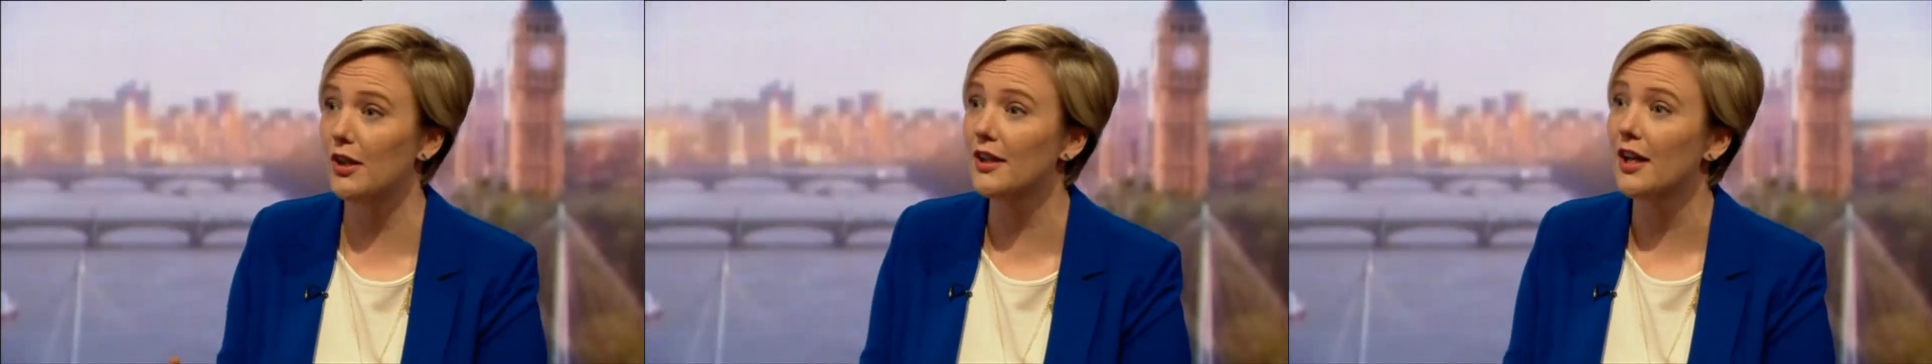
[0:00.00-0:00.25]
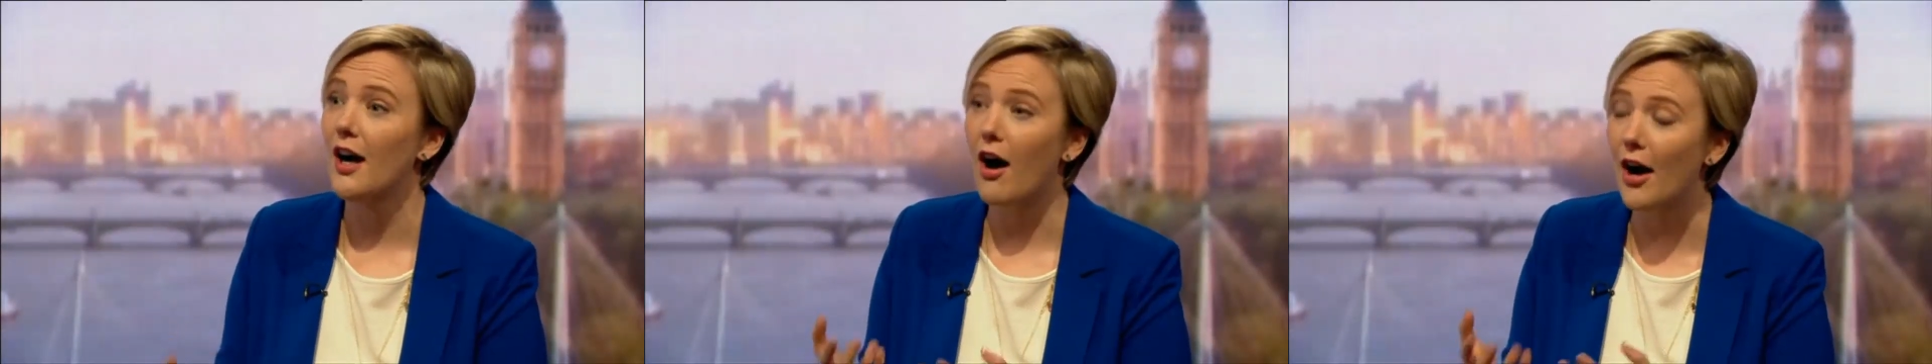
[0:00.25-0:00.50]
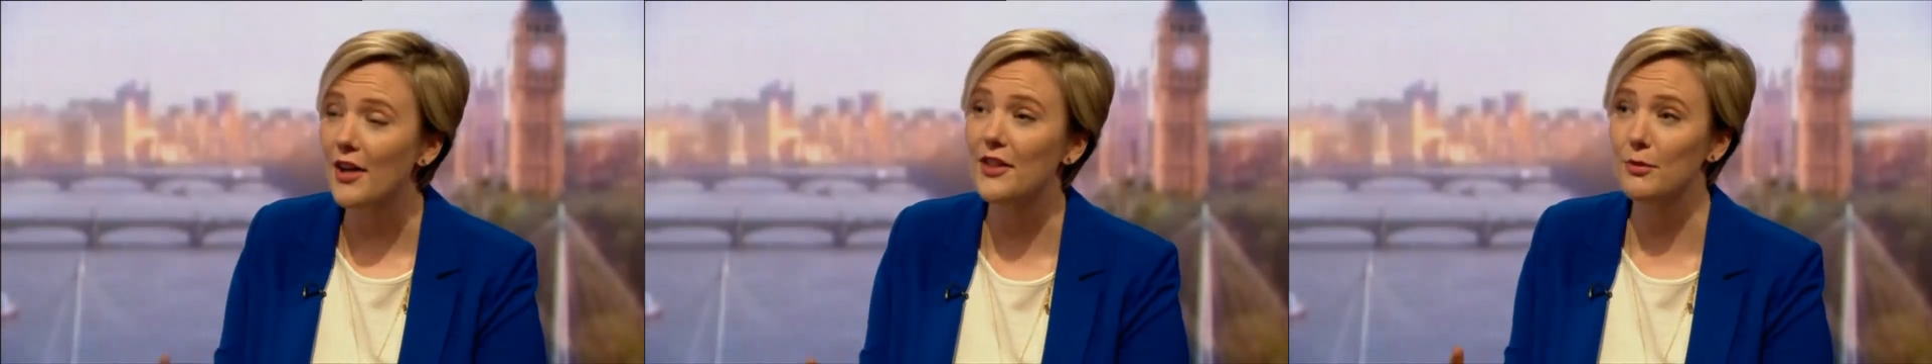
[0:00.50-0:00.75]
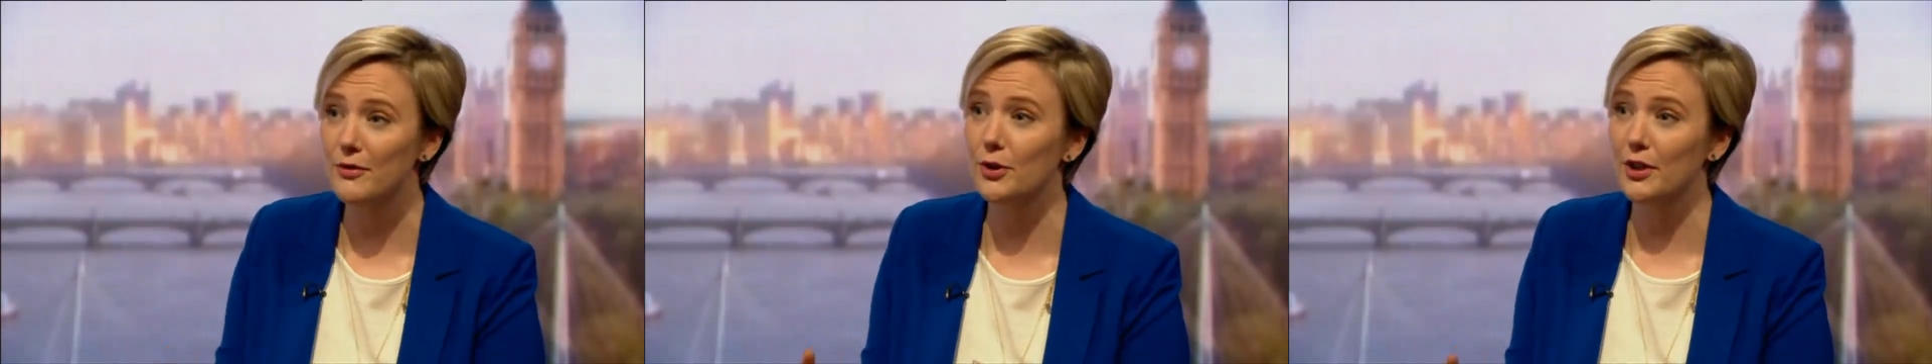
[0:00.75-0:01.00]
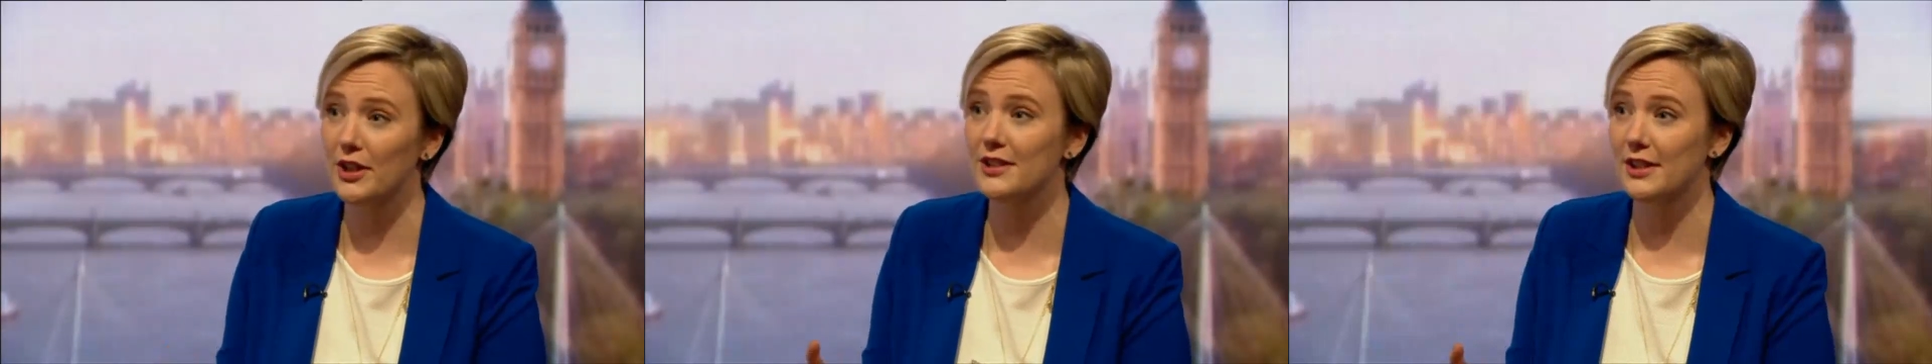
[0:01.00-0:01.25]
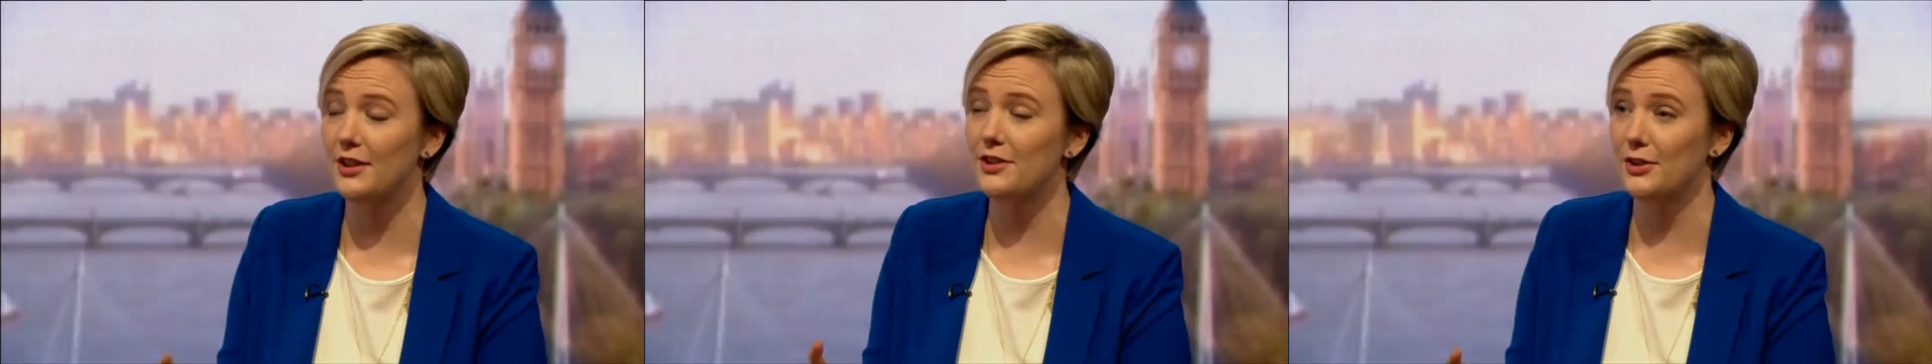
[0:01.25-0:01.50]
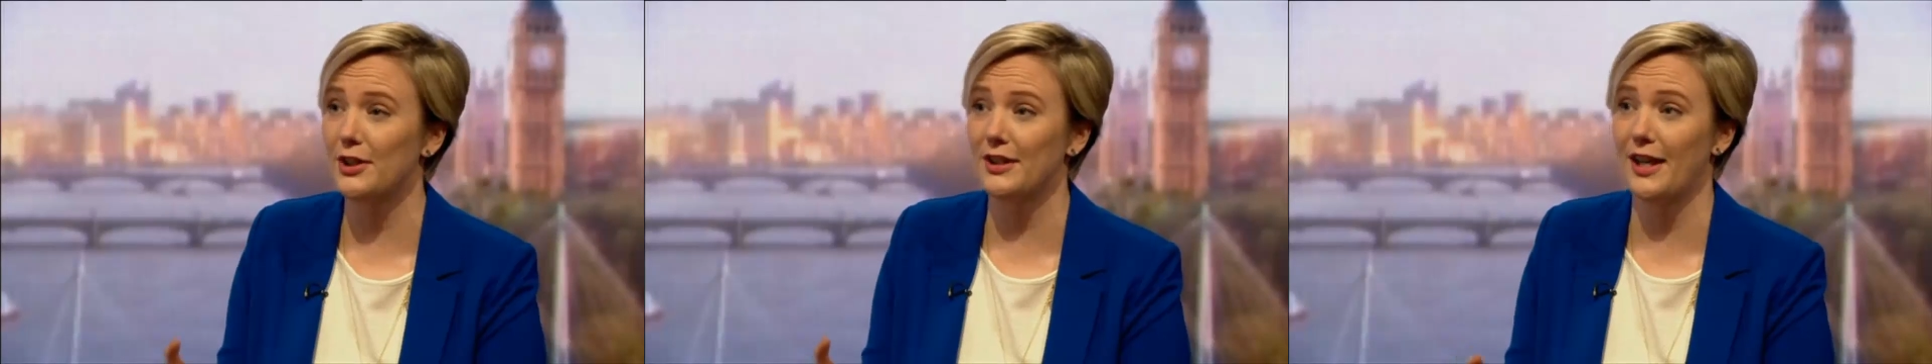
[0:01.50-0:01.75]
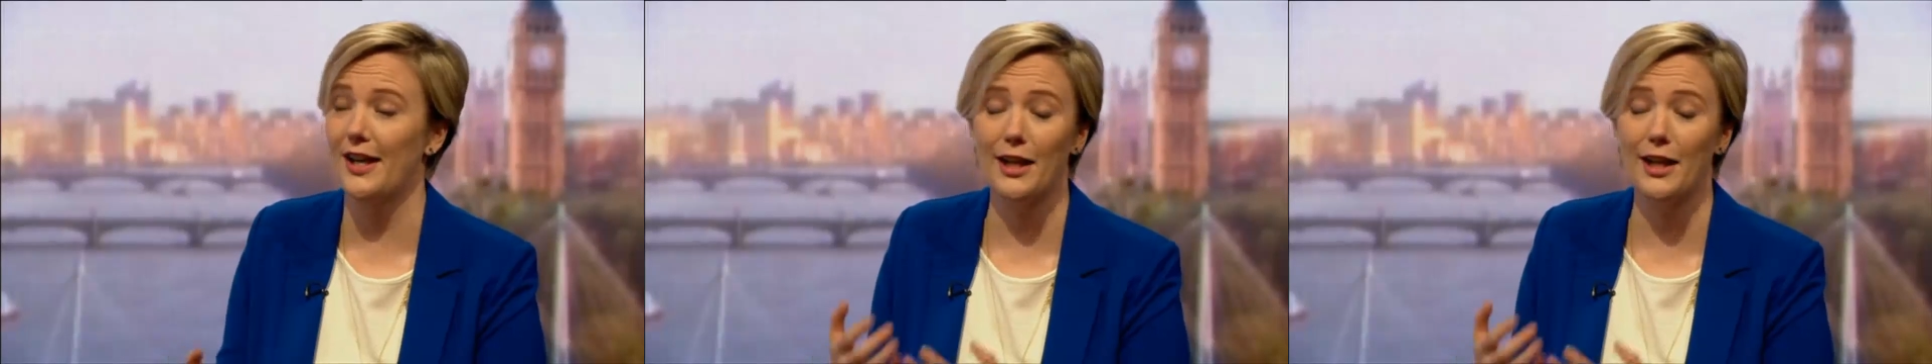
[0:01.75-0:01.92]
work, I think we've got to continue doing that.